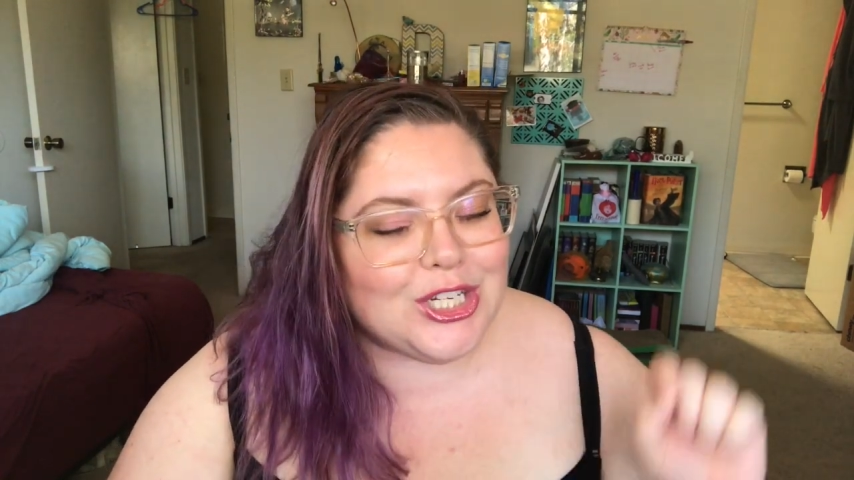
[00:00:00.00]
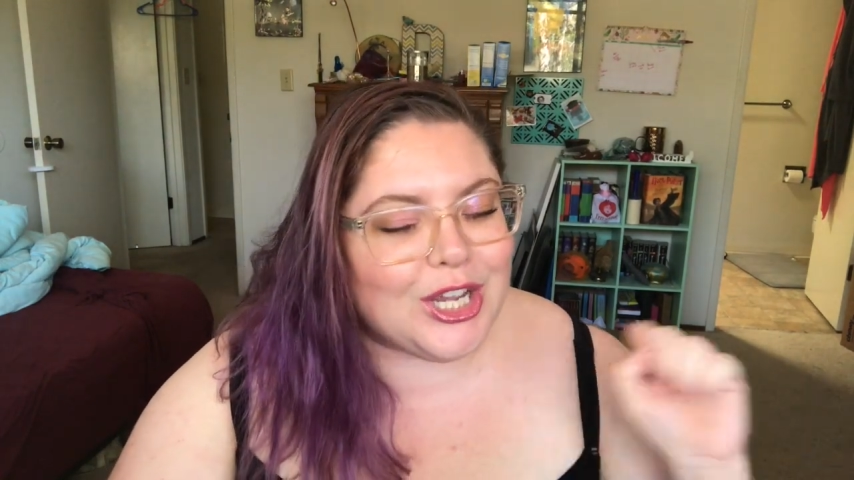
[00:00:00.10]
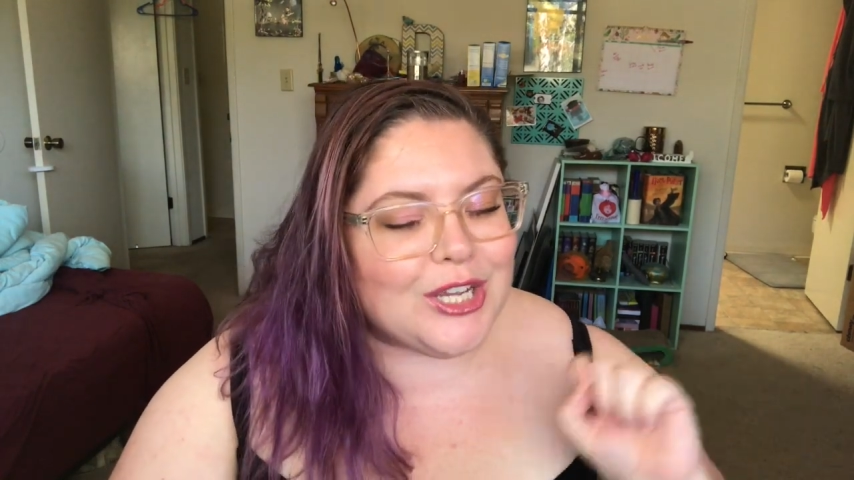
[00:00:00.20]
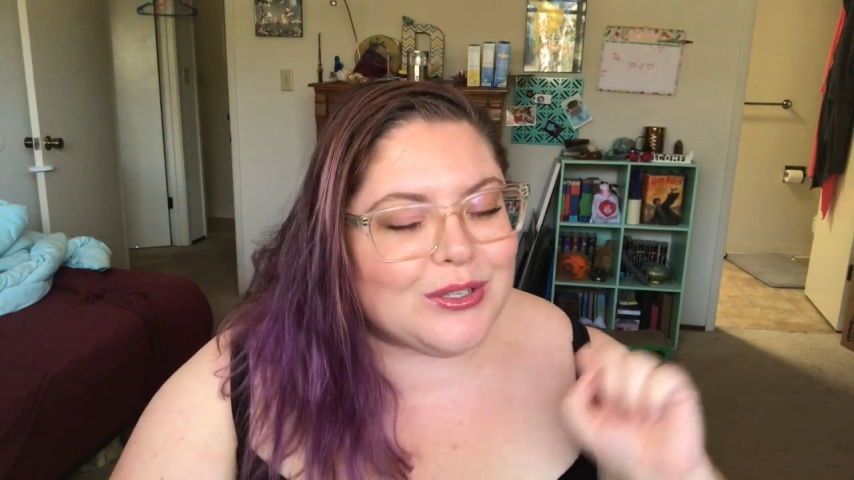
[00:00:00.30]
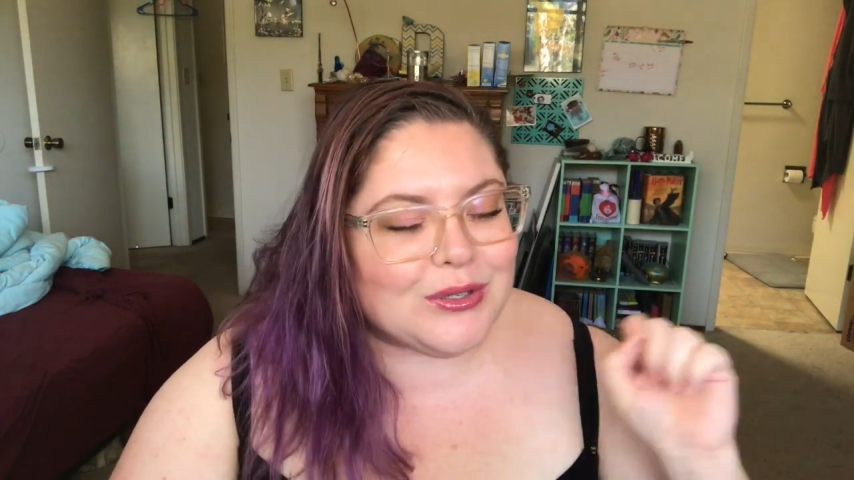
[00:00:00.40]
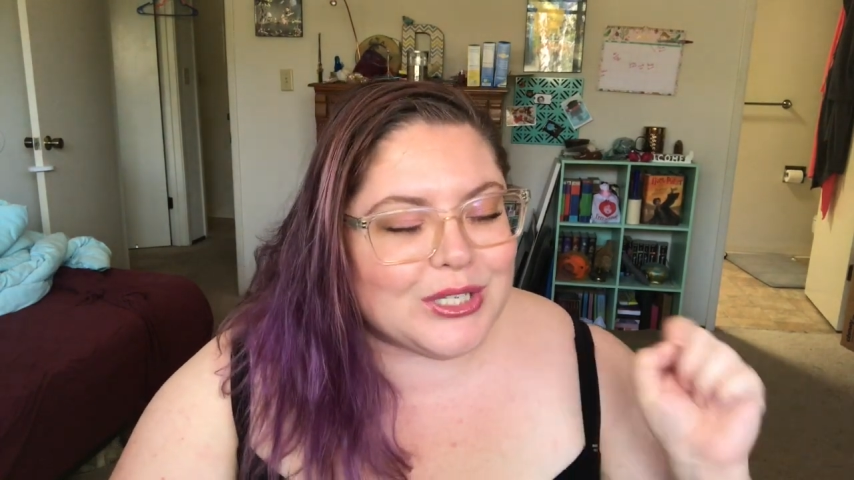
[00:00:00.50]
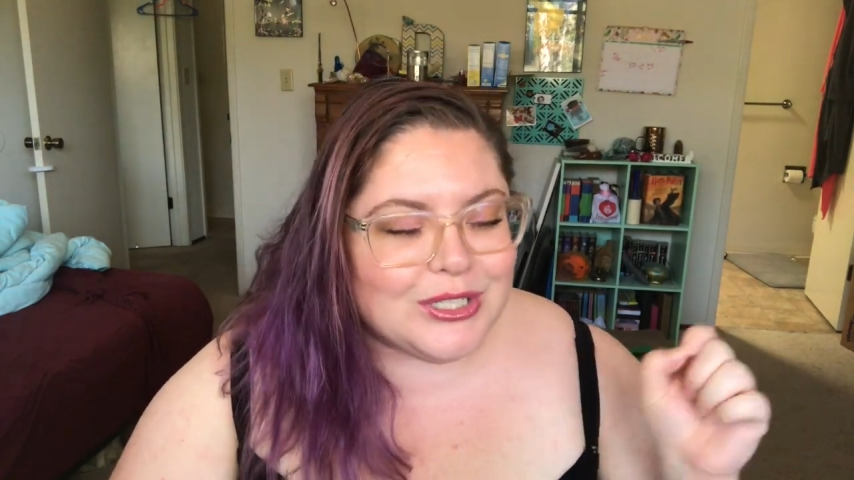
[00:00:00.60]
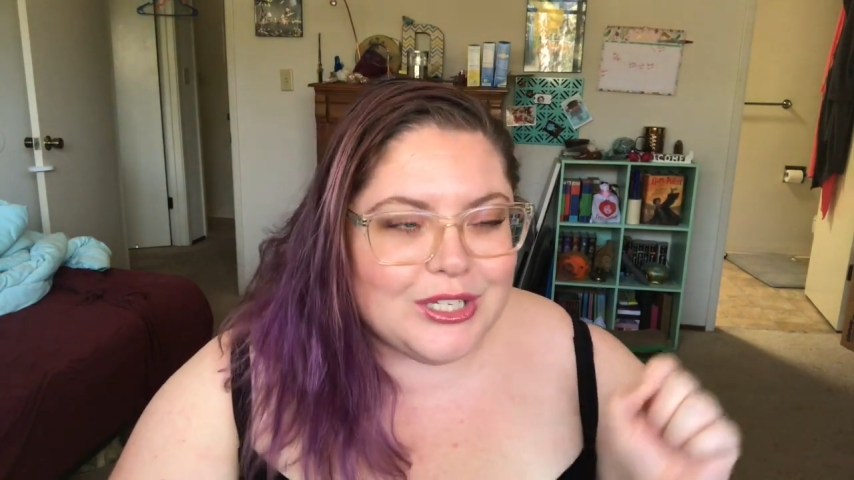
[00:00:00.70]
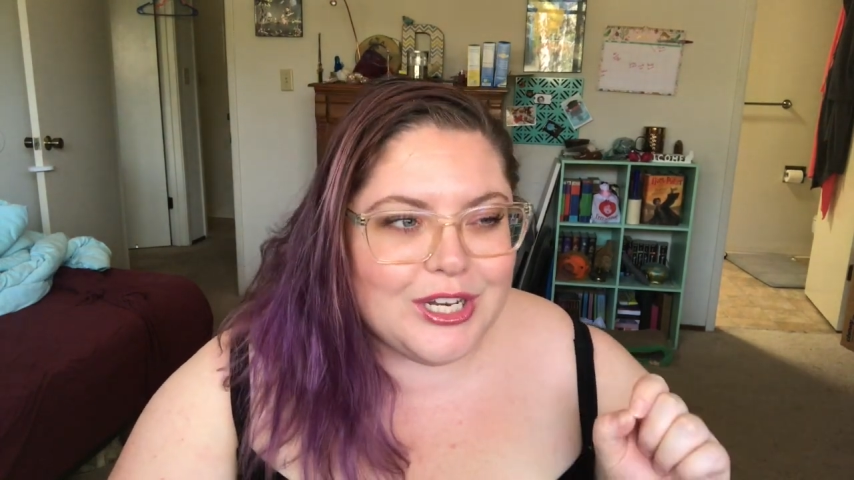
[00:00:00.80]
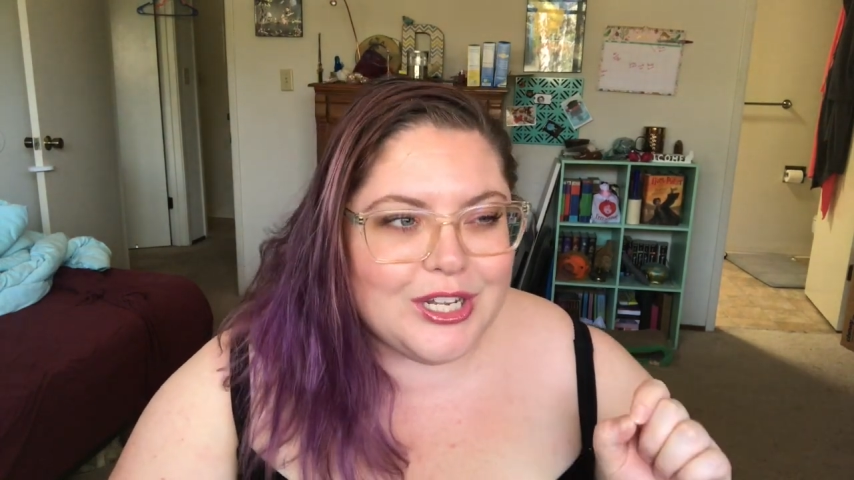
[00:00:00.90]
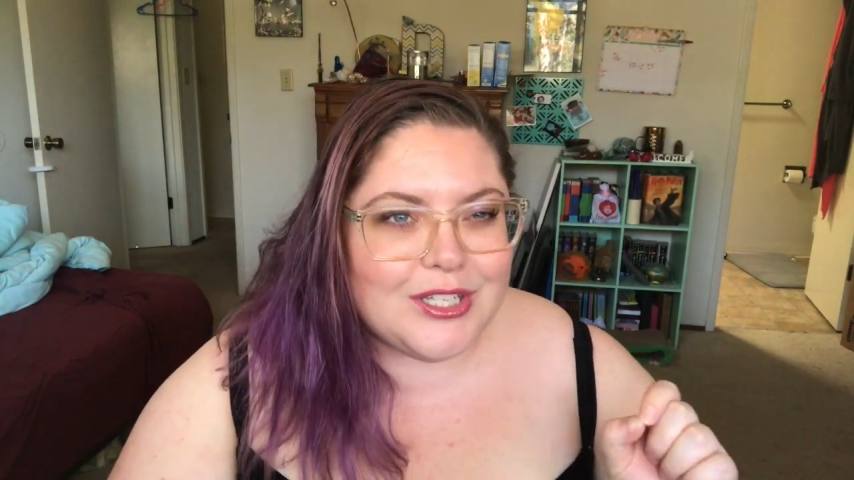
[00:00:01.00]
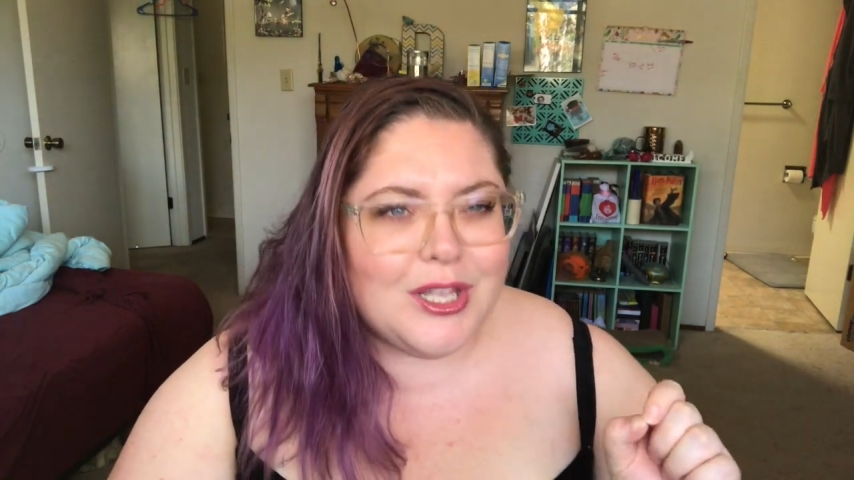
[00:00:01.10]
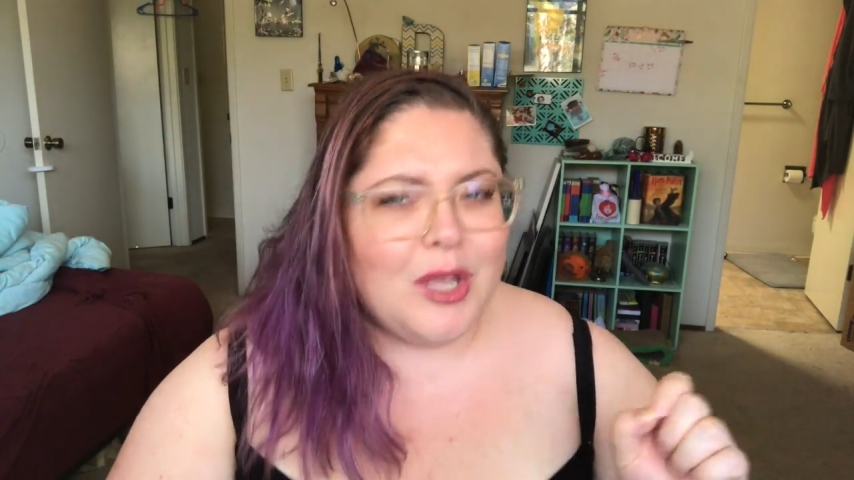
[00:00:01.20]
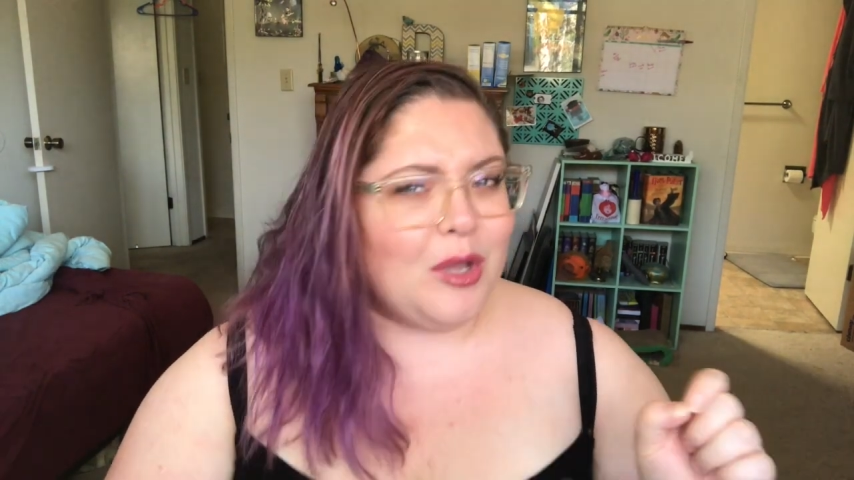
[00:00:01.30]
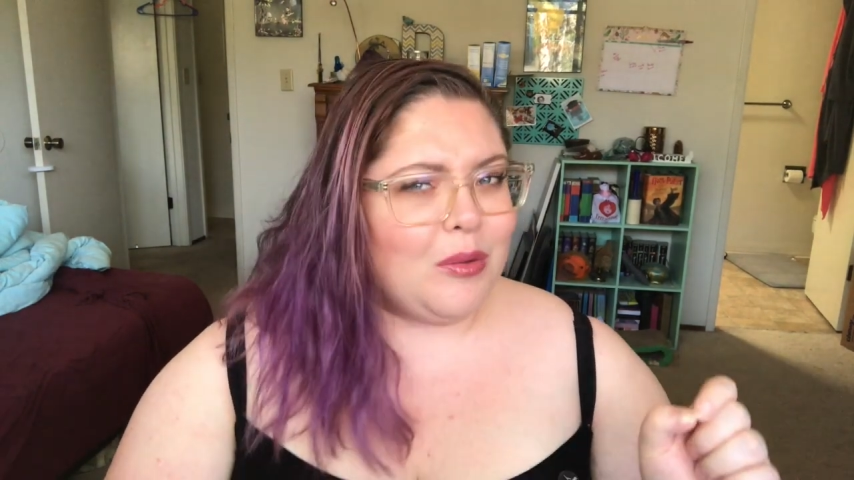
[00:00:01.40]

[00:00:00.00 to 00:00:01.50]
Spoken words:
She has those instincts.